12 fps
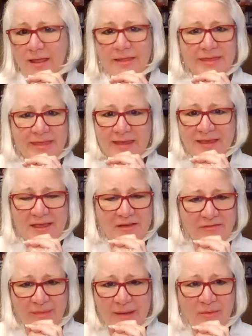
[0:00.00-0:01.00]
thinking
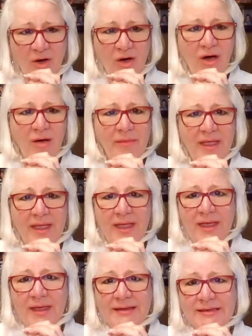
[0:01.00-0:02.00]
of my mom,
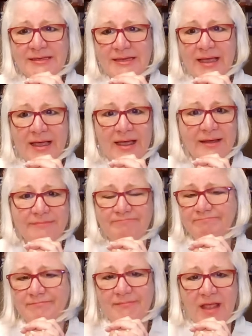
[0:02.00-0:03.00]
and
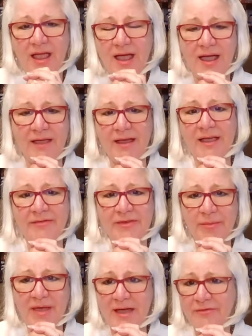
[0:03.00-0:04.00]
I
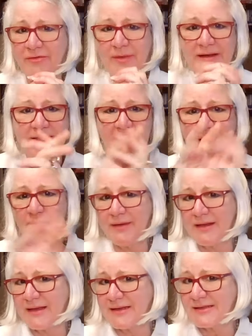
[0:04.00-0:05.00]
feel bad for my dad
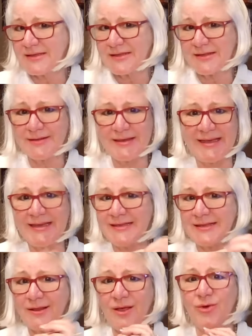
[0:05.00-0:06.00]
because
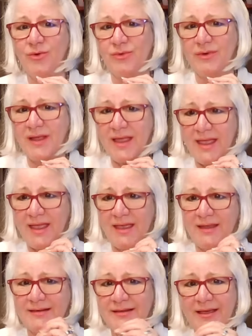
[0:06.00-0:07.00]
he's alone,
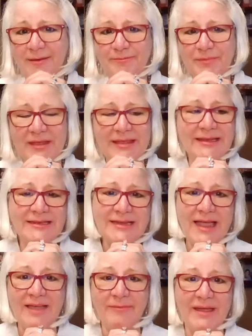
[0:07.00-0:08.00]
and at least
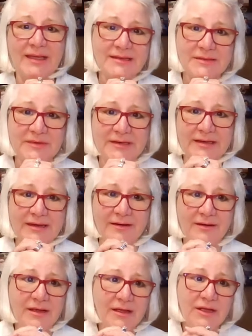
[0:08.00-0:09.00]
I have my husband here.
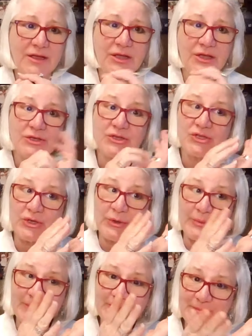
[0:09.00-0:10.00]
So